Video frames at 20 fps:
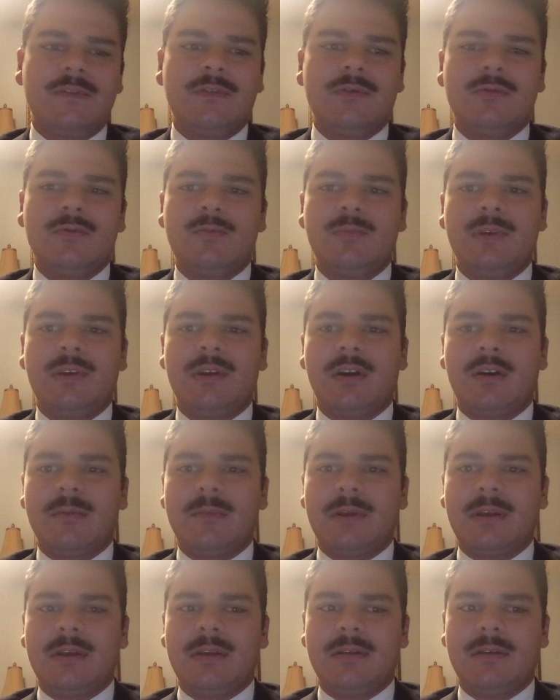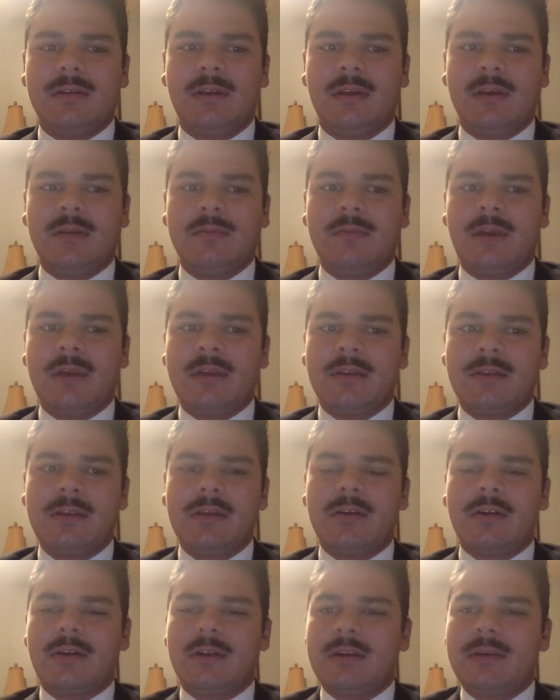you become a
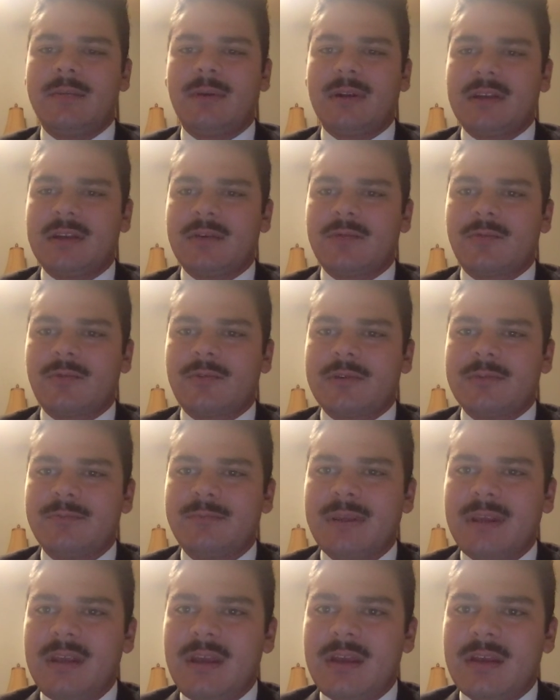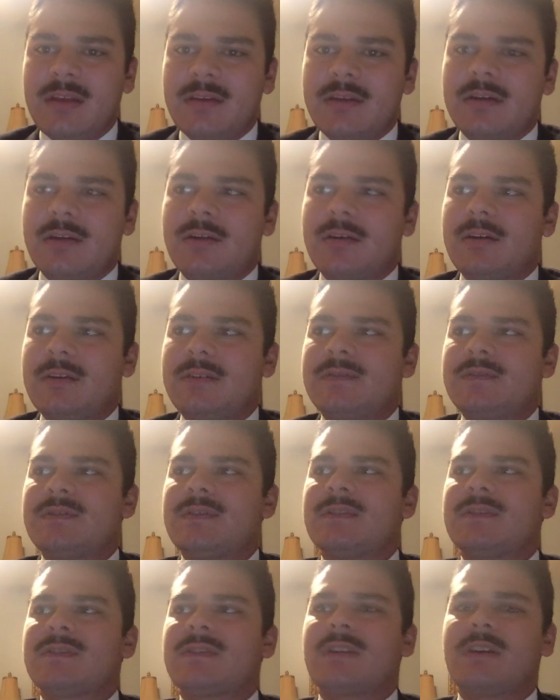leader. Anybody can really be a leader. It's
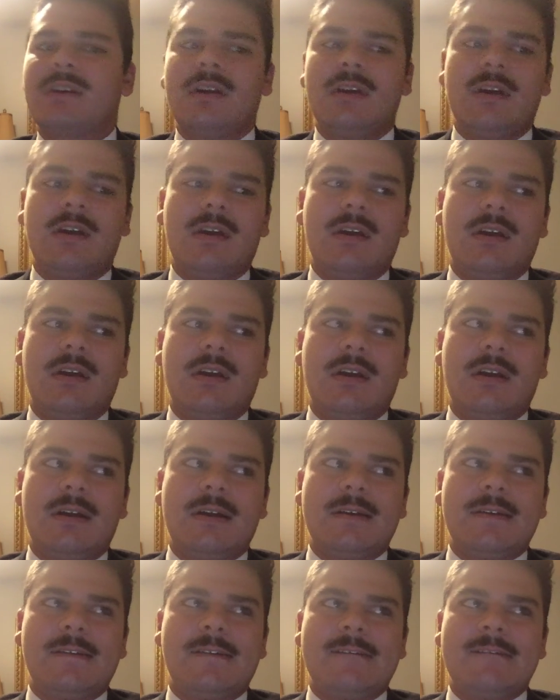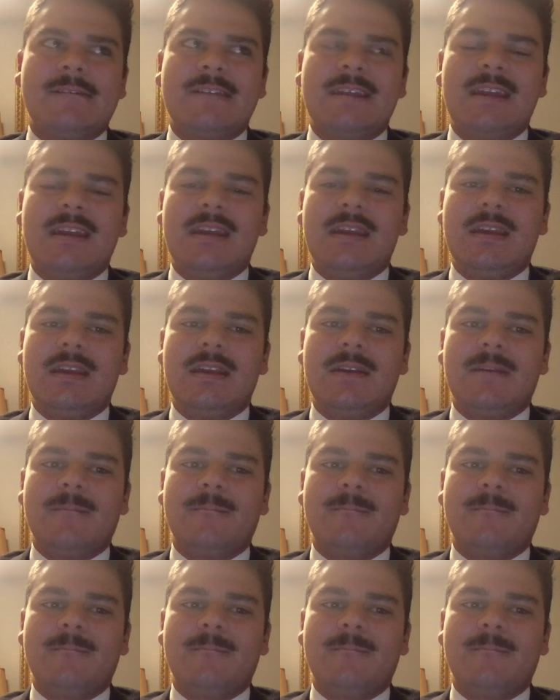just the